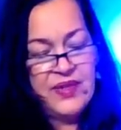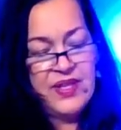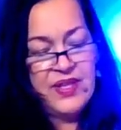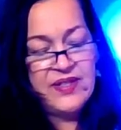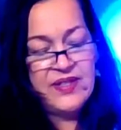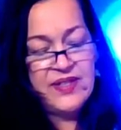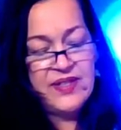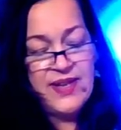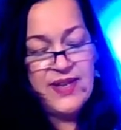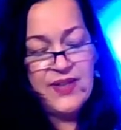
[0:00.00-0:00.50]

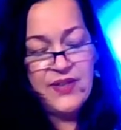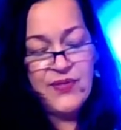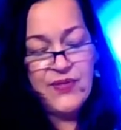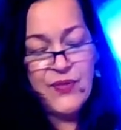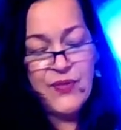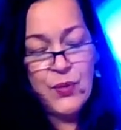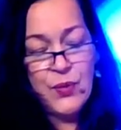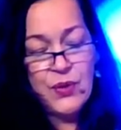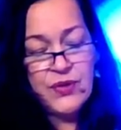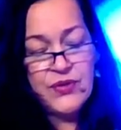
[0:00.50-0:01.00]
this says
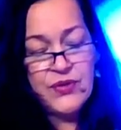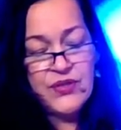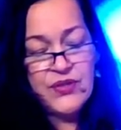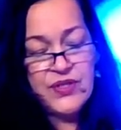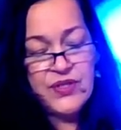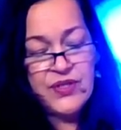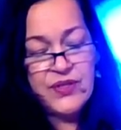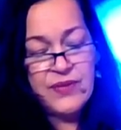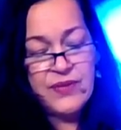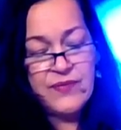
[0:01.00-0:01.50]

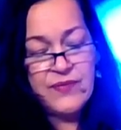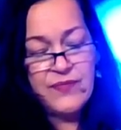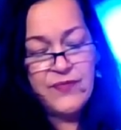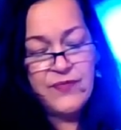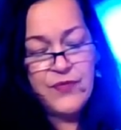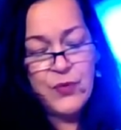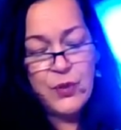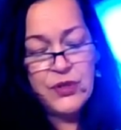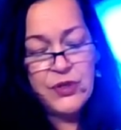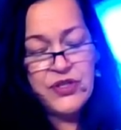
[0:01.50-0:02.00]

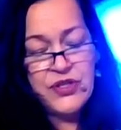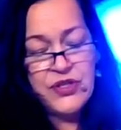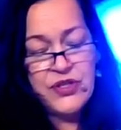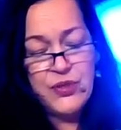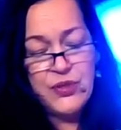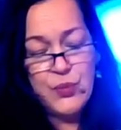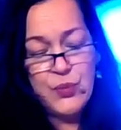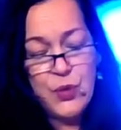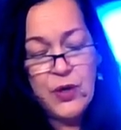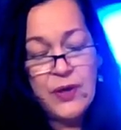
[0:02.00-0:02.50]

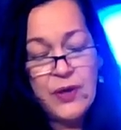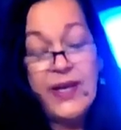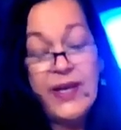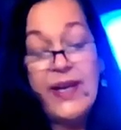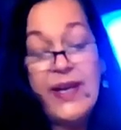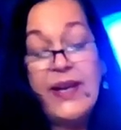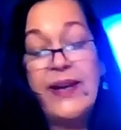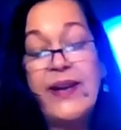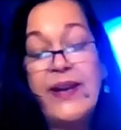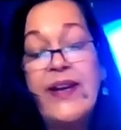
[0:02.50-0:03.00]
forces
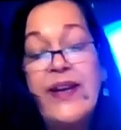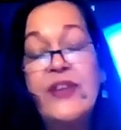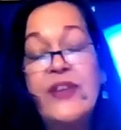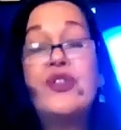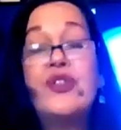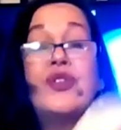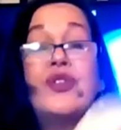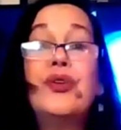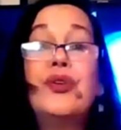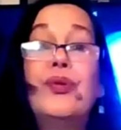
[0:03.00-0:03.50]
working
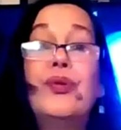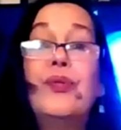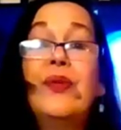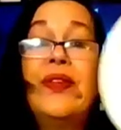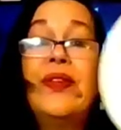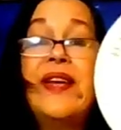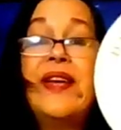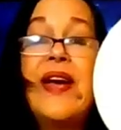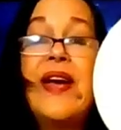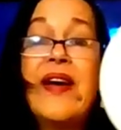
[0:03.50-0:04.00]
against you
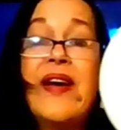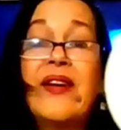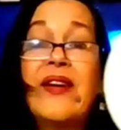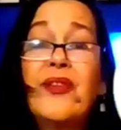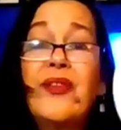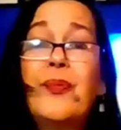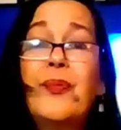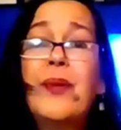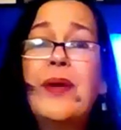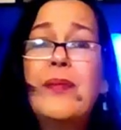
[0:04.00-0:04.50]
with the
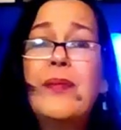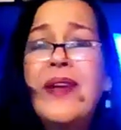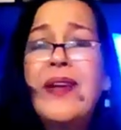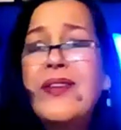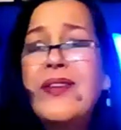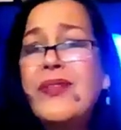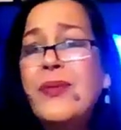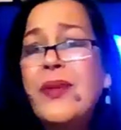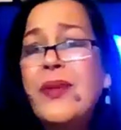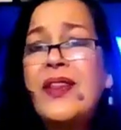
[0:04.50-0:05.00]
axe, but it
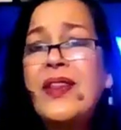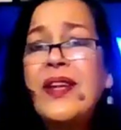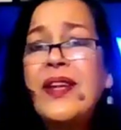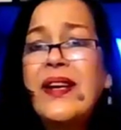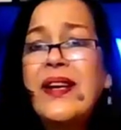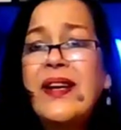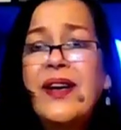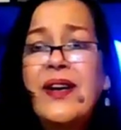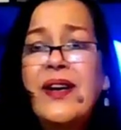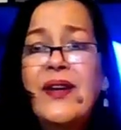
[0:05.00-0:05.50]
makes me
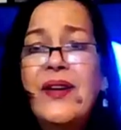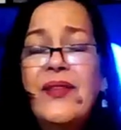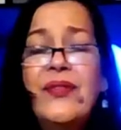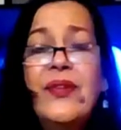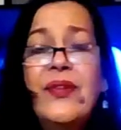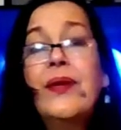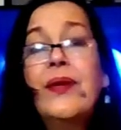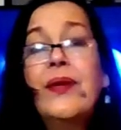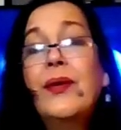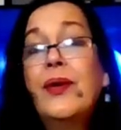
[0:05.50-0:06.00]
think of,
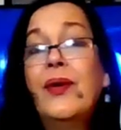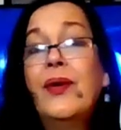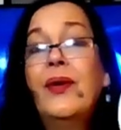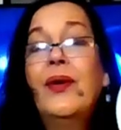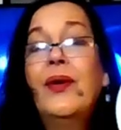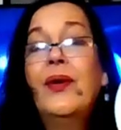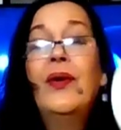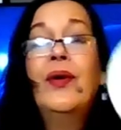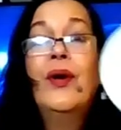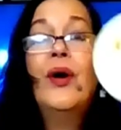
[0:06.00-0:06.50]

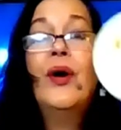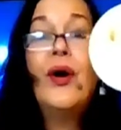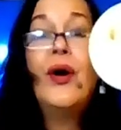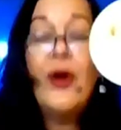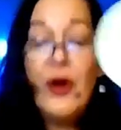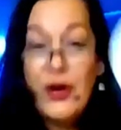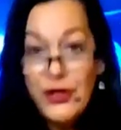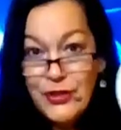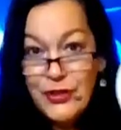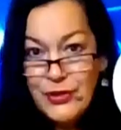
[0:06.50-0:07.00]

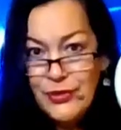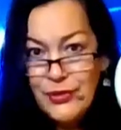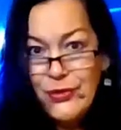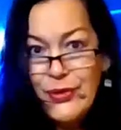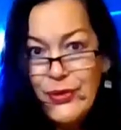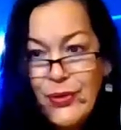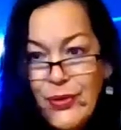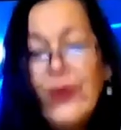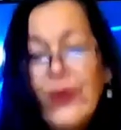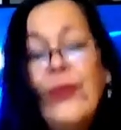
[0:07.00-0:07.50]
are you
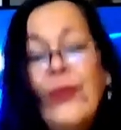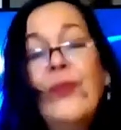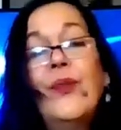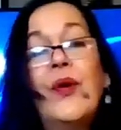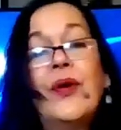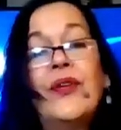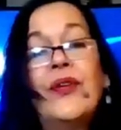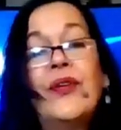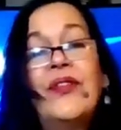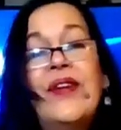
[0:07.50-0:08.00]
your own
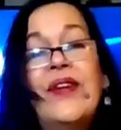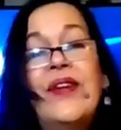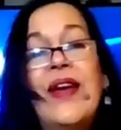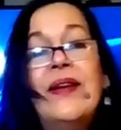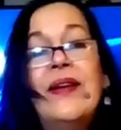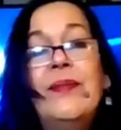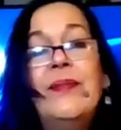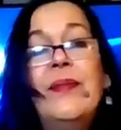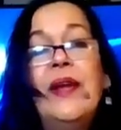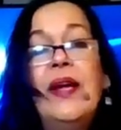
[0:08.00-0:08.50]
worst
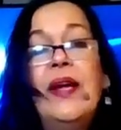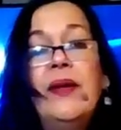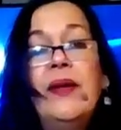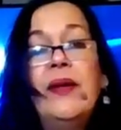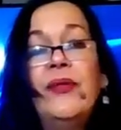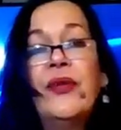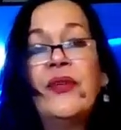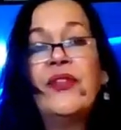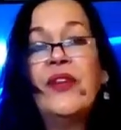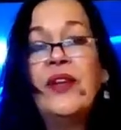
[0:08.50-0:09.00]

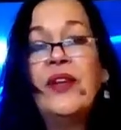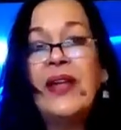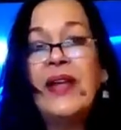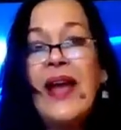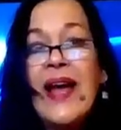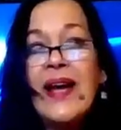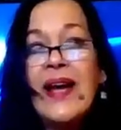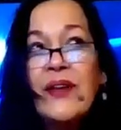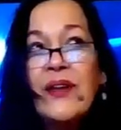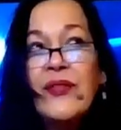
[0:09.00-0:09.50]
enemy? There's a
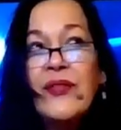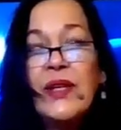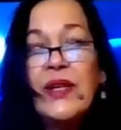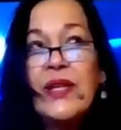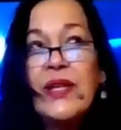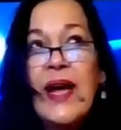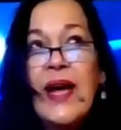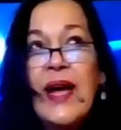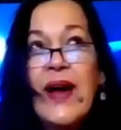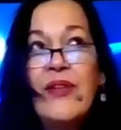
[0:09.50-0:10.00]
lack of
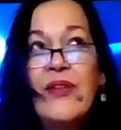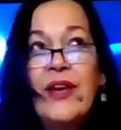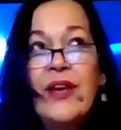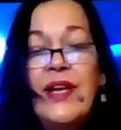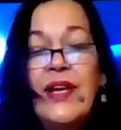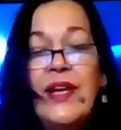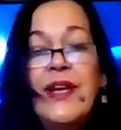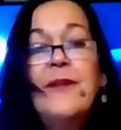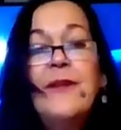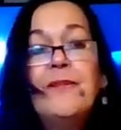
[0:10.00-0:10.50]

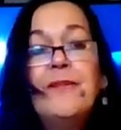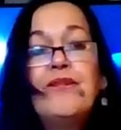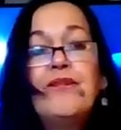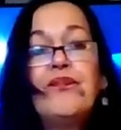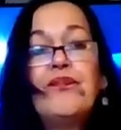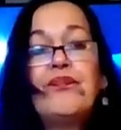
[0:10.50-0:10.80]
clarity.